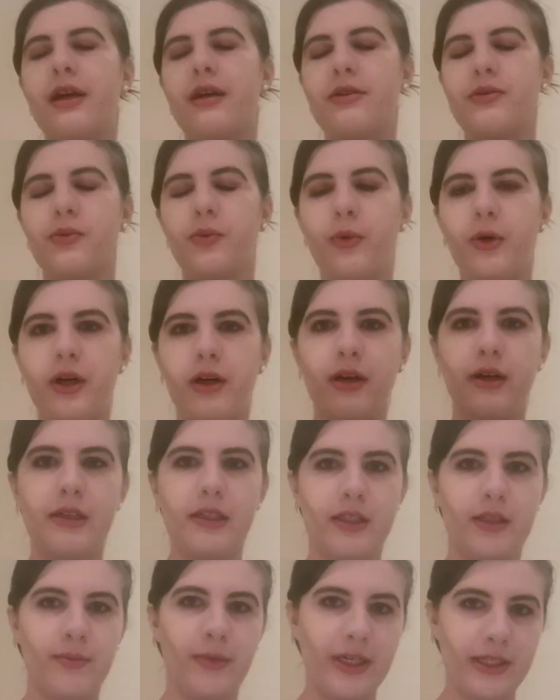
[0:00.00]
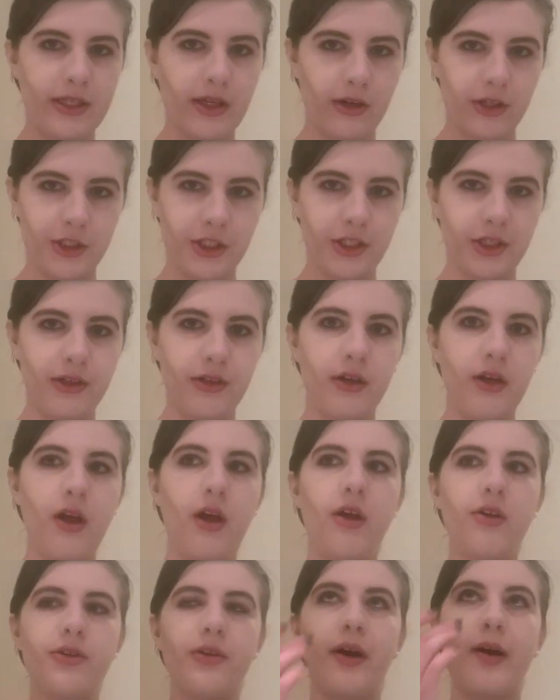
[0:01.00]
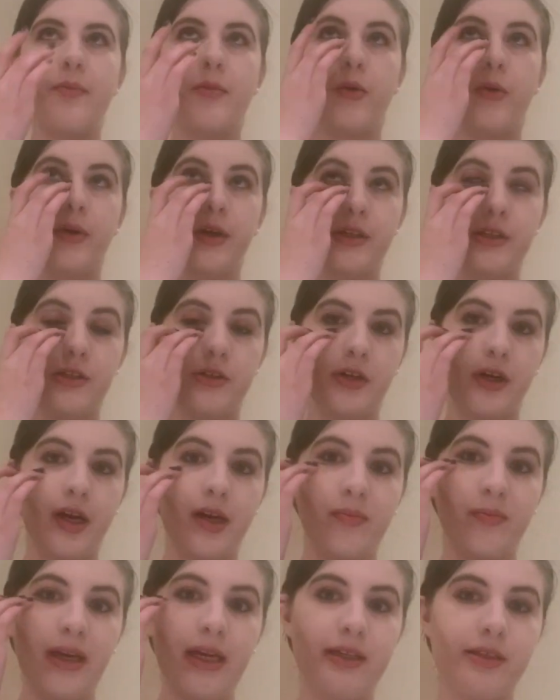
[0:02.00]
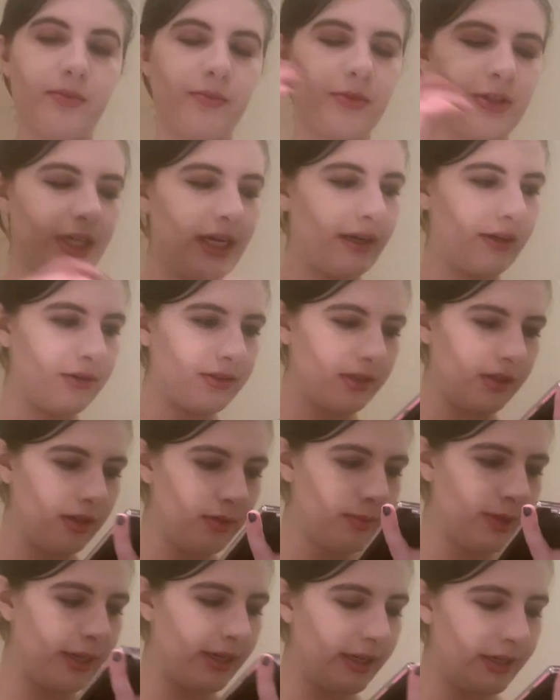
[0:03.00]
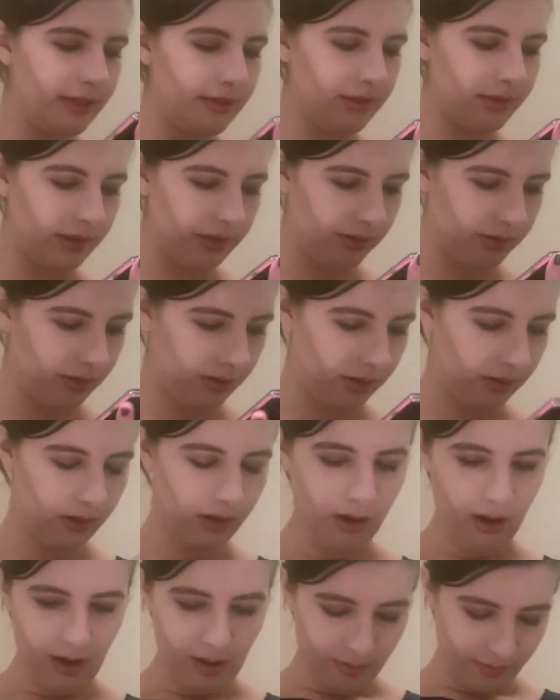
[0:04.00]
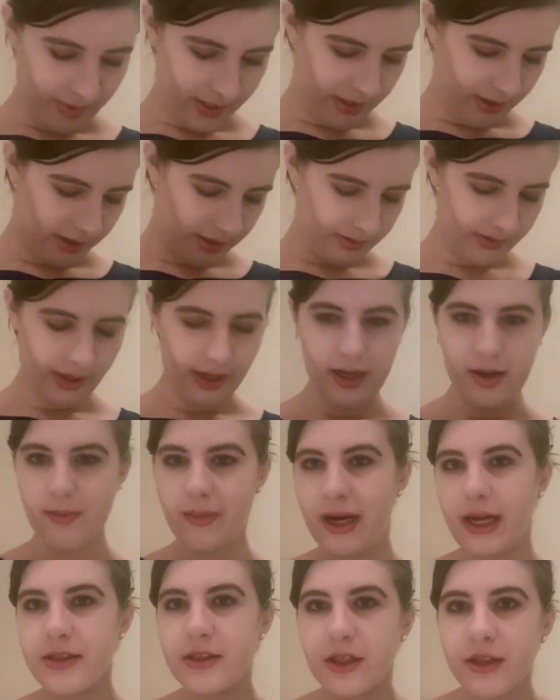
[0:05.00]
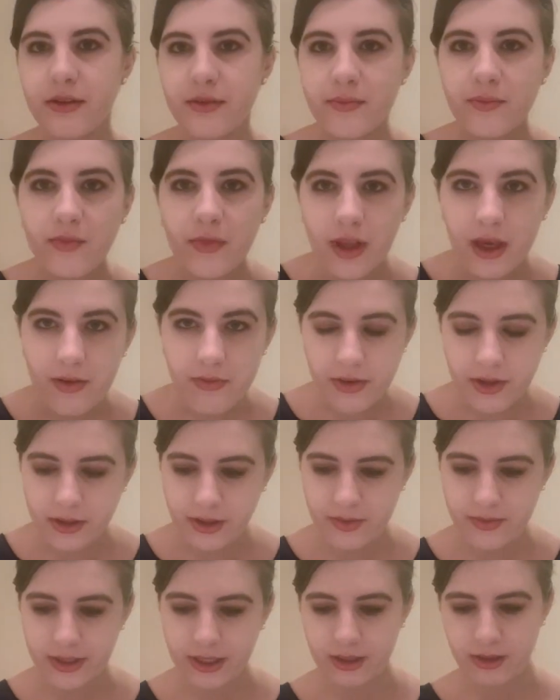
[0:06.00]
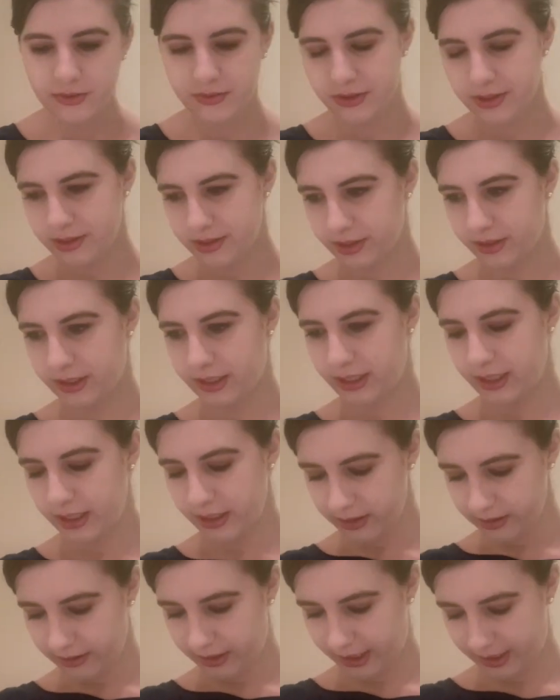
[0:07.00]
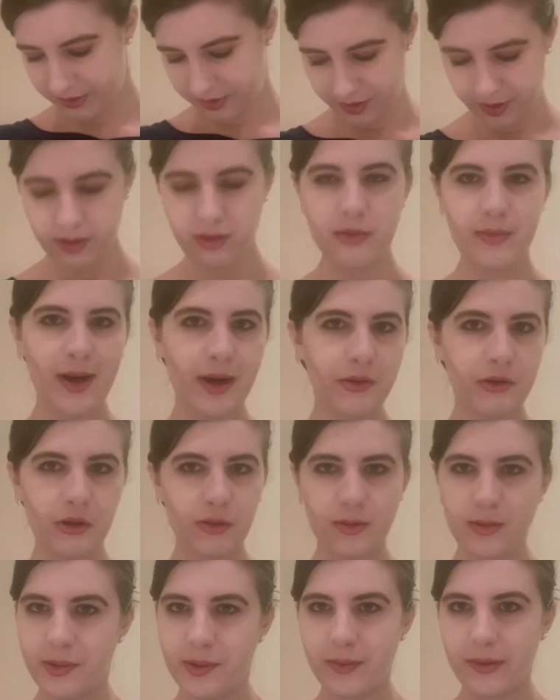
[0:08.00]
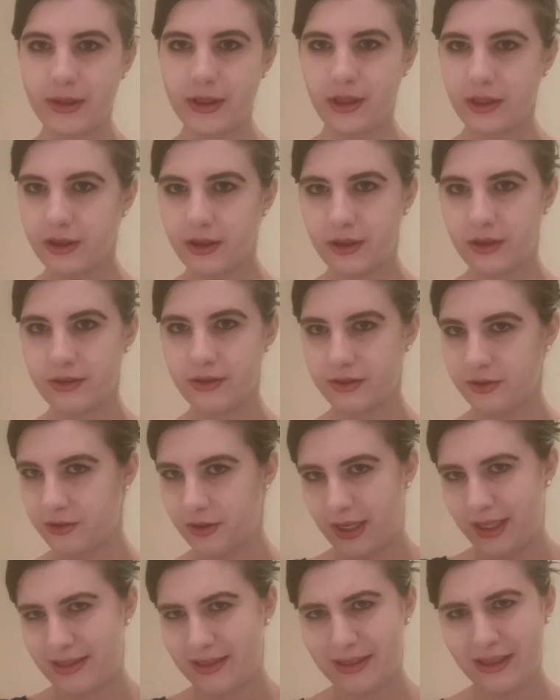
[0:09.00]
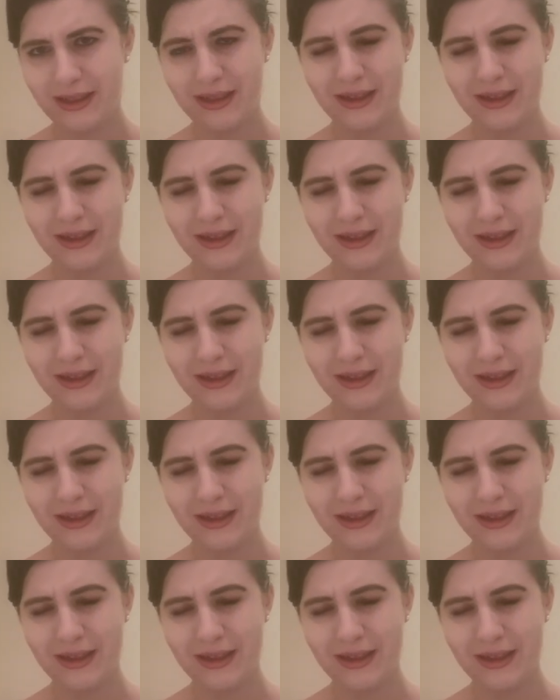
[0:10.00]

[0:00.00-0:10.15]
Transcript: is work on some exhaustion. So I'm going to try and make some shadows under my eyes, because I imagine if you're living in a facility, actually the powder will probably look good on this dress,